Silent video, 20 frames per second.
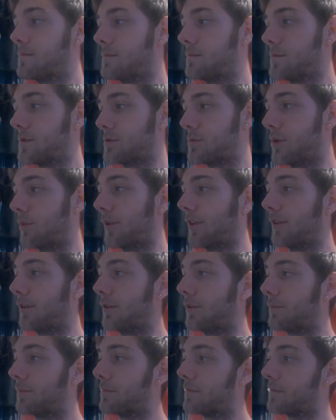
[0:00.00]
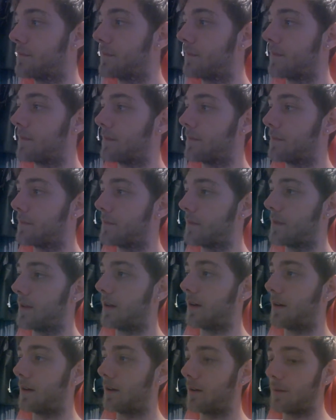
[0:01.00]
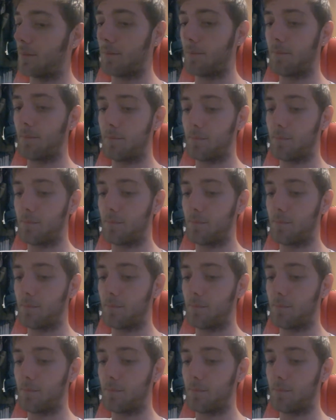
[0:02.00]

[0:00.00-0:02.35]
at what we do. And